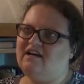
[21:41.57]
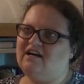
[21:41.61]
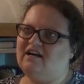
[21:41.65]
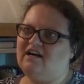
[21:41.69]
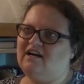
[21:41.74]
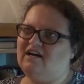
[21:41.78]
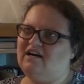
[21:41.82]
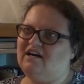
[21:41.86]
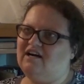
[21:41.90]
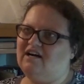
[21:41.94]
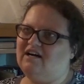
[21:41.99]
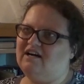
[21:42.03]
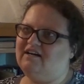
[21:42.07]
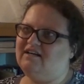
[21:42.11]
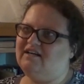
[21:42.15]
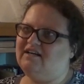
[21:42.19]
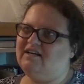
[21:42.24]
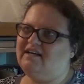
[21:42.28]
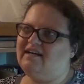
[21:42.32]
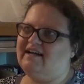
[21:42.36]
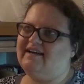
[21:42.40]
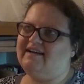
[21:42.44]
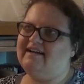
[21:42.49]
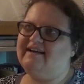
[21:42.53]
Uh,
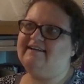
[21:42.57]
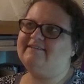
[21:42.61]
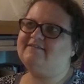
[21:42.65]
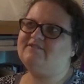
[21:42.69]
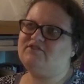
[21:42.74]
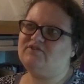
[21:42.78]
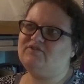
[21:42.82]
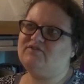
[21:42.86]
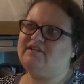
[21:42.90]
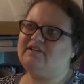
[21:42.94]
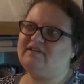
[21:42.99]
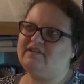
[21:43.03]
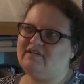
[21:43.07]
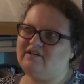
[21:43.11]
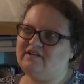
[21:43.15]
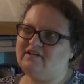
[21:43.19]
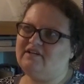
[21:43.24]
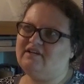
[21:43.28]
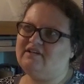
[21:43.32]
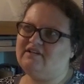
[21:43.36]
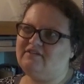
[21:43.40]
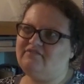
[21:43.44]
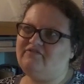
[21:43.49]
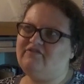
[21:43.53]
and I also think
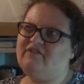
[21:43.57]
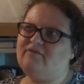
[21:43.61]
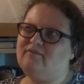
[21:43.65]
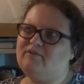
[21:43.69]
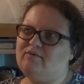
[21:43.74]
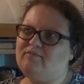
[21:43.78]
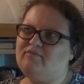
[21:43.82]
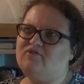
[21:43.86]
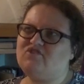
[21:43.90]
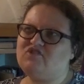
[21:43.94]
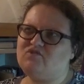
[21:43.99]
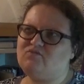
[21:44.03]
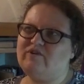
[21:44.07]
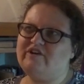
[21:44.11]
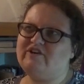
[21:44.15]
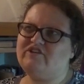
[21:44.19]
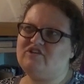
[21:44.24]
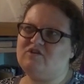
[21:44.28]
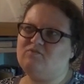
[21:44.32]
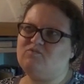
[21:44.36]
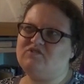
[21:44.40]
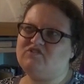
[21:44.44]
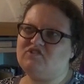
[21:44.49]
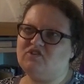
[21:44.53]
uh, the female
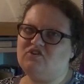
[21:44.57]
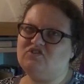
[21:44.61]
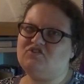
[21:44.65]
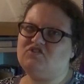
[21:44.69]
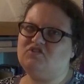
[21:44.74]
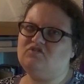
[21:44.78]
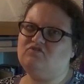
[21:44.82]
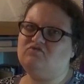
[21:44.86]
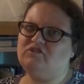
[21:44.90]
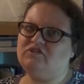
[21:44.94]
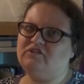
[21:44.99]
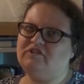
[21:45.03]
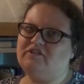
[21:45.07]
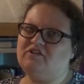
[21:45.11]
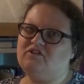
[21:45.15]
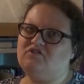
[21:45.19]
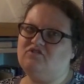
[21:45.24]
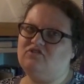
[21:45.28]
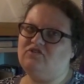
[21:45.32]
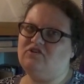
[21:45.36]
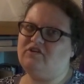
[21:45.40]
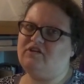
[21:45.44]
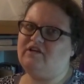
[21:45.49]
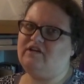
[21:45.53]
persuasion was also really
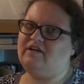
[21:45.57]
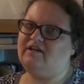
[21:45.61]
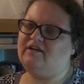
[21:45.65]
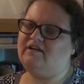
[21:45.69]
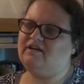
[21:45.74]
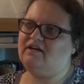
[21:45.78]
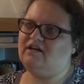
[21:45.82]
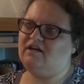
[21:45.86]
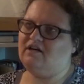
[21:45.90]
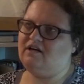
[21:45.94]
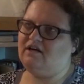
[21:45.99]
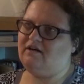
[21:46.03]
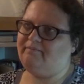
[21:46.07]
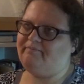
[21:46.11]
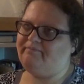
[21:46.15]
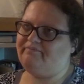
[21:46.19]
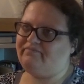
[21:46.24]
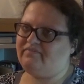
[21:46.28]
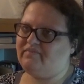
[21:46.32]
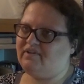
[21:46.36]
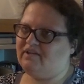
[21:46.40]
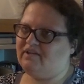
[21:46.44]
good in um,